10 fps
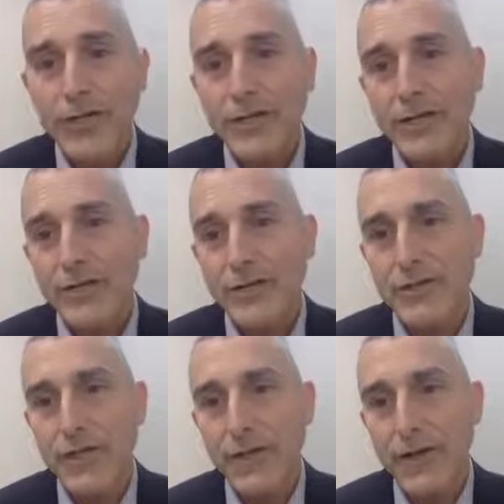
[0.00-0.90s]
conditions,
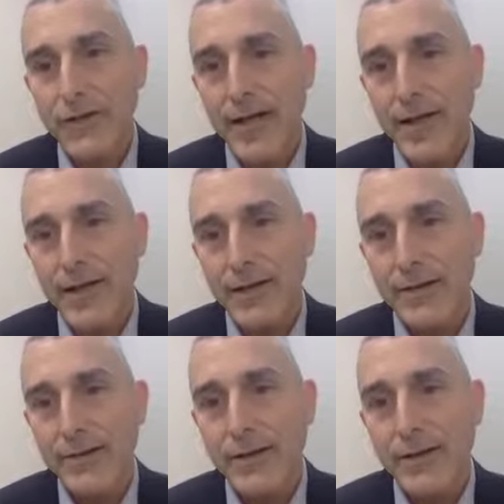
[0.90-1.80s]
on the other
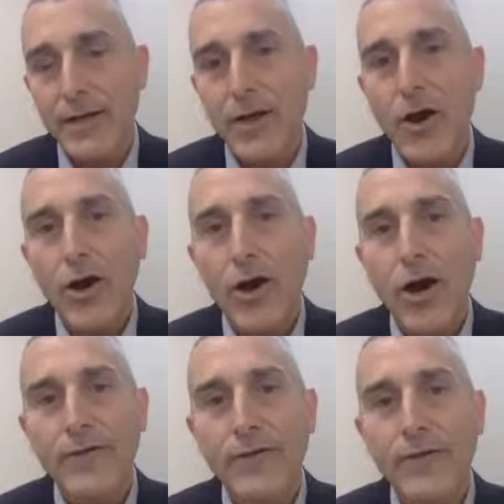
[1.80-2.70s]
hand, are
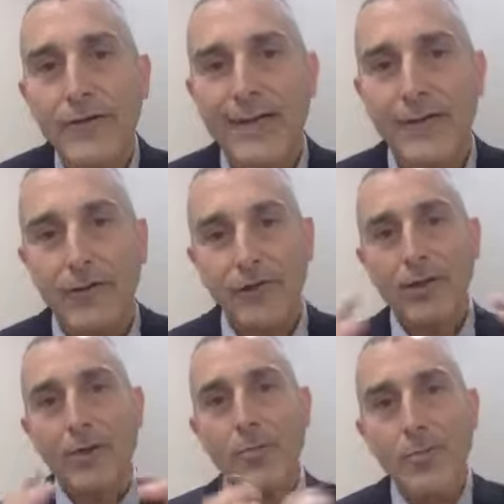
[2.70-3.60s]
often either
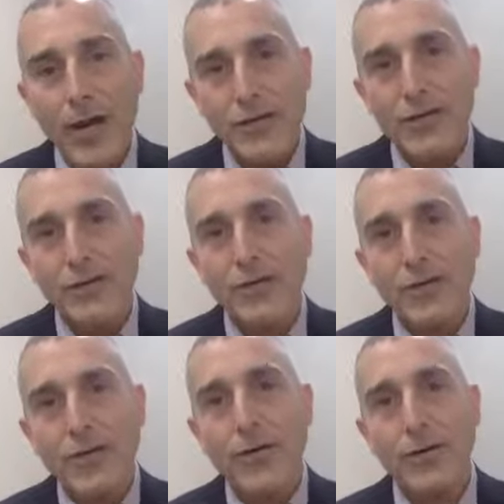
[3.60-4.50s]
compression
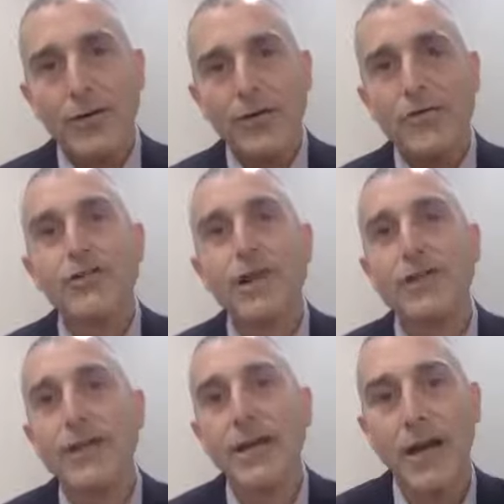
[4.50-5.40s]
or
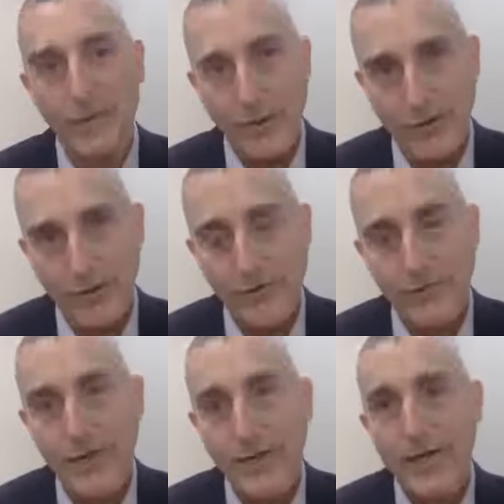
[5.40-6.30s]
stretching of a nerve.
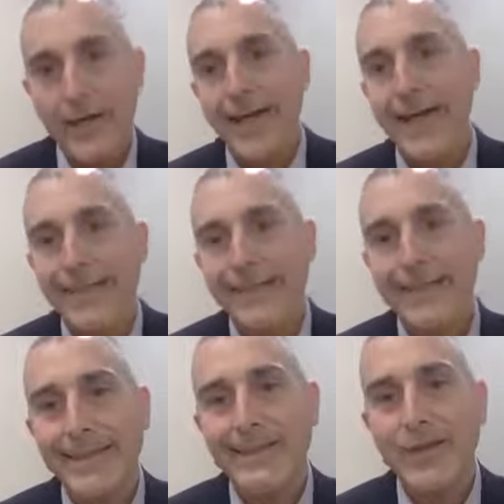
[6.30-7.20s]
And
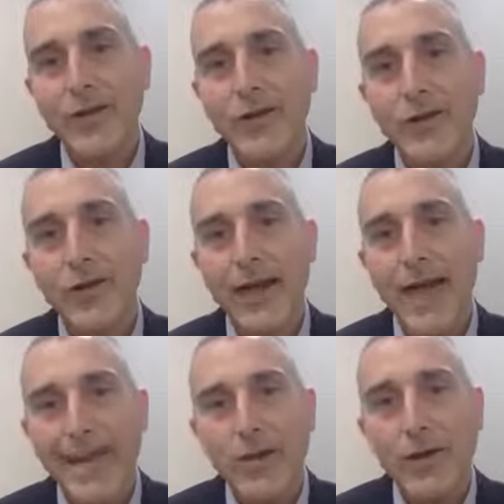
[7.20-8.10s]
these can occur
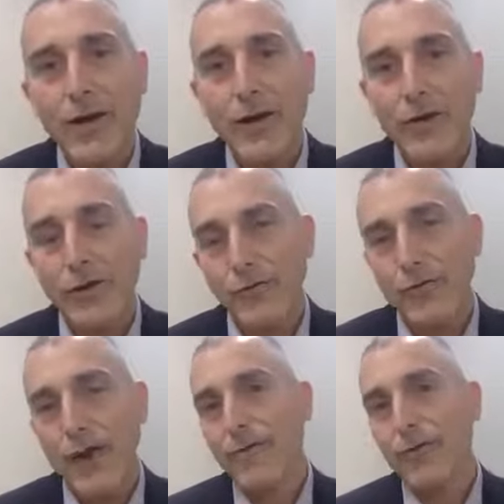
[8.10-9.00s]
anywhere a nerve
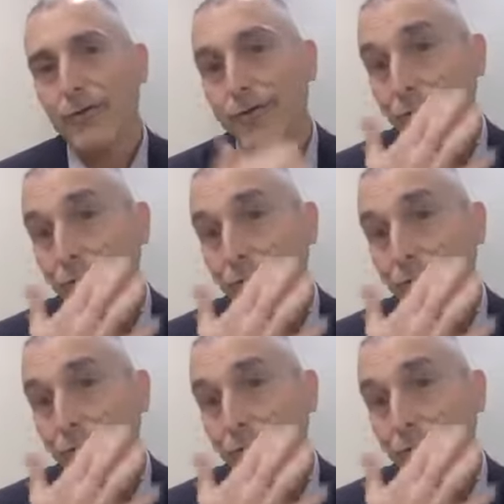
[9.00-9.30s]
travels